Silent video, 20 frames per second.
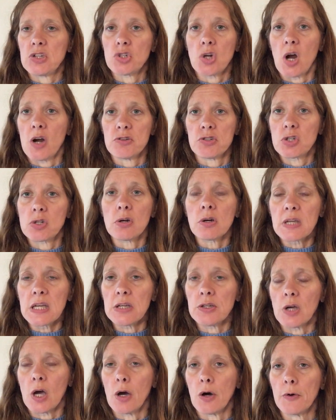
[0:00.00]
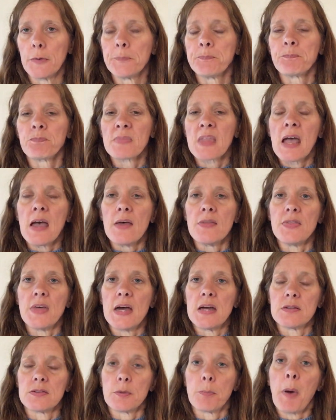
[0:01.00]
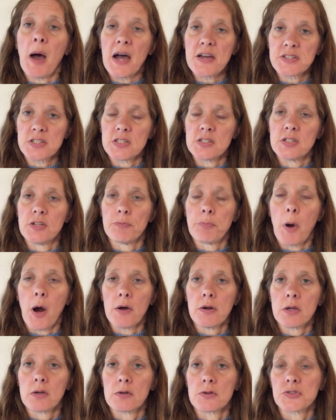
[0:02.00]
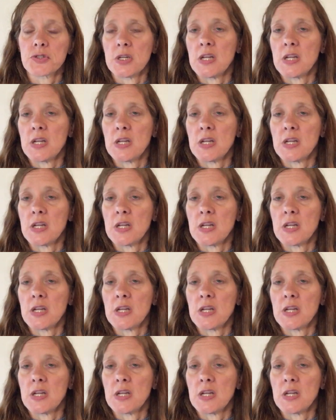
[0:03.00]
charged cookie dough, that the positive particles